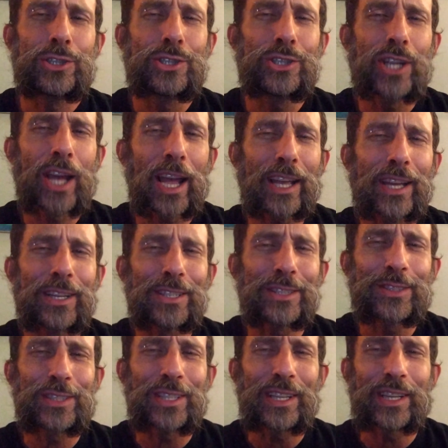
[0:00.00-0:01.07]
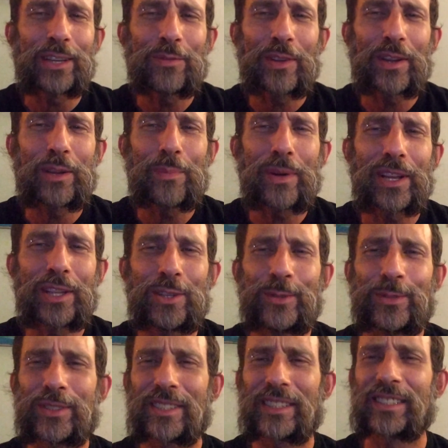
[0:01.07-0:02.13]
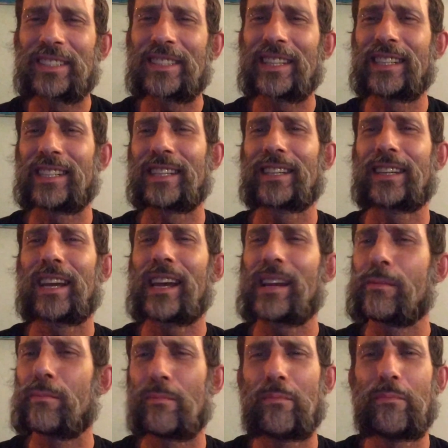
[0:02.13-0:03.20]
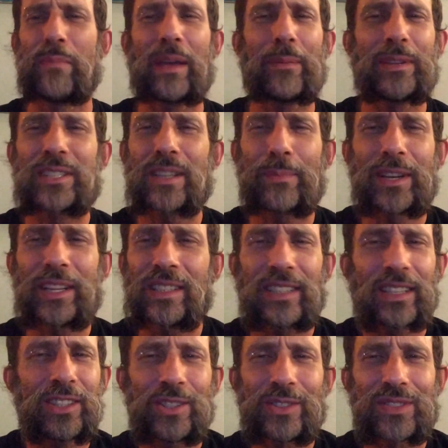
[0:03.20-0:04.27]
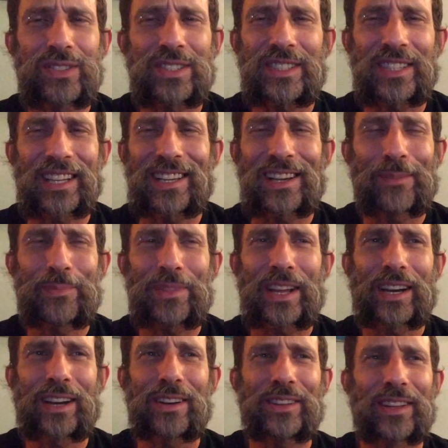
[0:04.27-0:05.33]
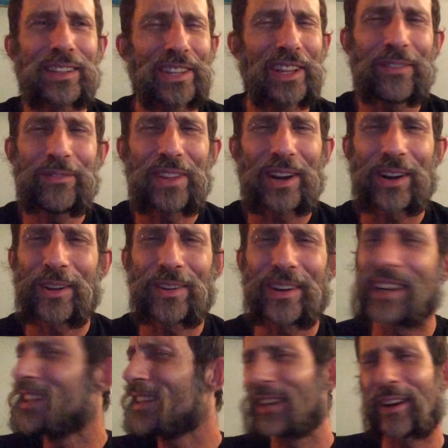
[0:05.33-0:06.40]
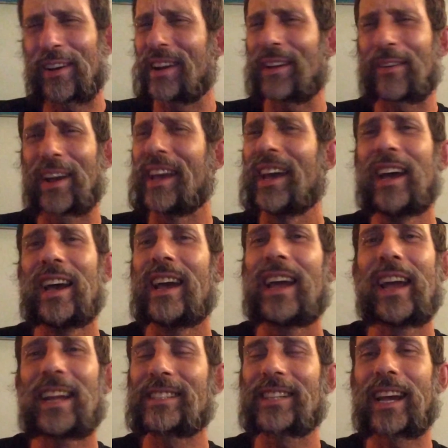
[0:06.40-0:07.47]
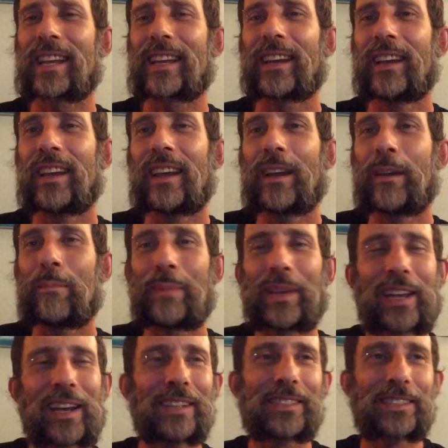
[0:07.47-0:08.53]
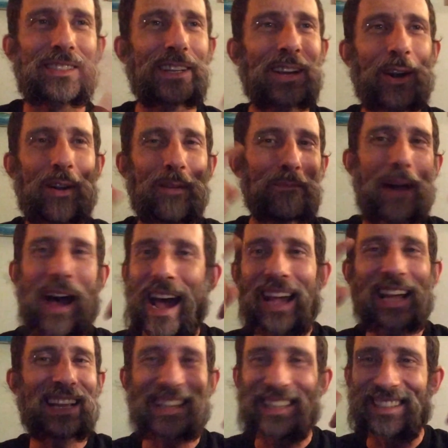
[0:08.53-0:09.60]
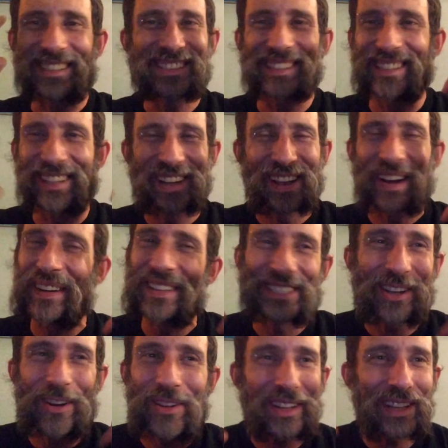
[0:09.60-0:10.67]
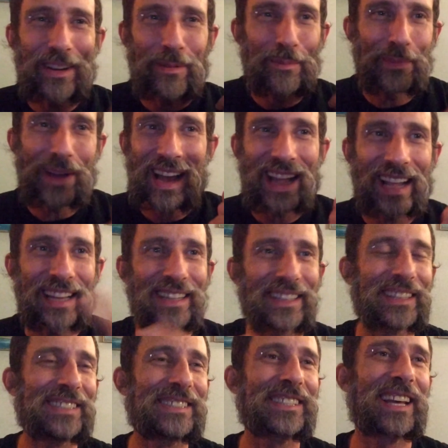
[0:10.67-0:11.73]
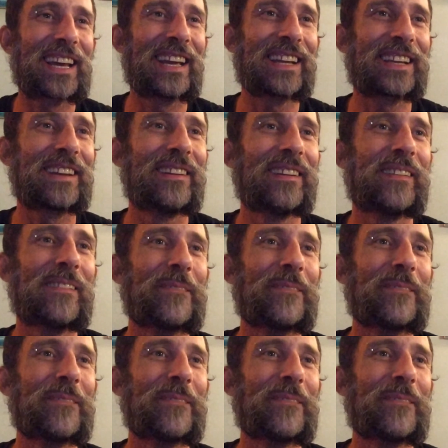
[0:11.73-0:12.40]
checking to see if anybody used the sink? And maybe somebody did use the sink up there that lived there already, you know. Anyway, it's like, because her mind, you know, it's all in her mind. It's like